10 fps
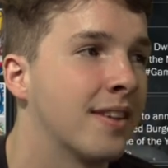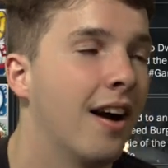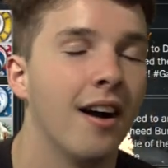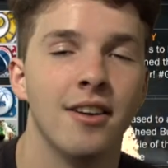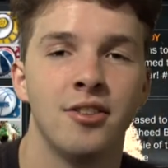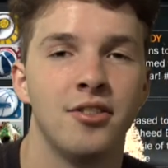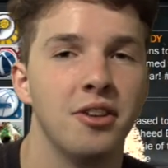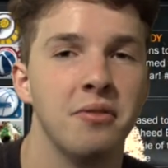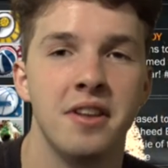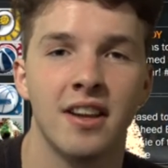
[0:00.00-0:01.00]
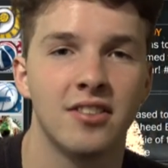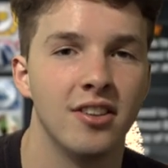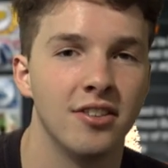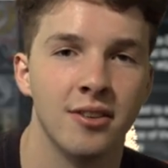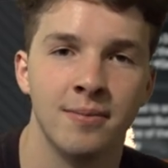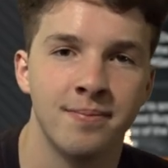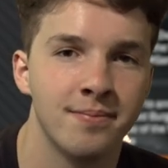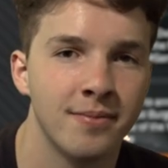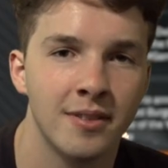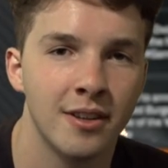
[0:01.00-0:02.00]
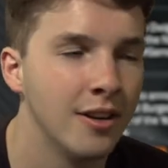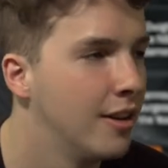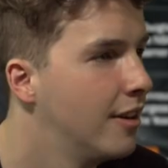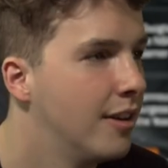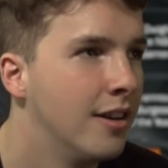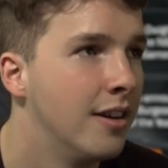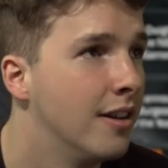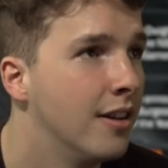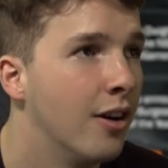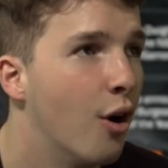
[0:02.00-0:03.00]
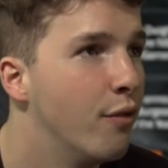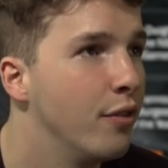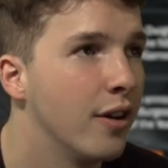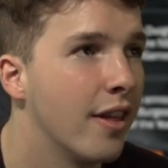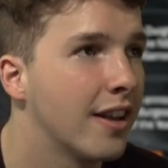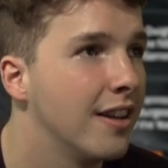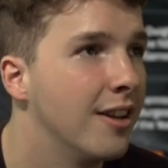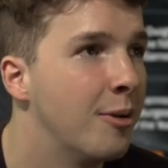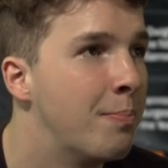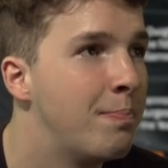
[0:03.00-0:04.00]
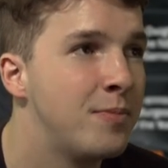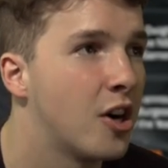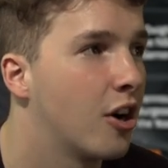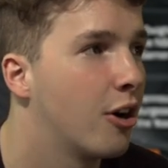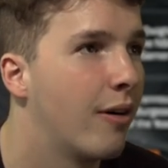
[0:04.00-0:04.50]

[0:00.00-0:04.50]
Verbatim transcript: guys, see you in the next season. Hopefully they can turn it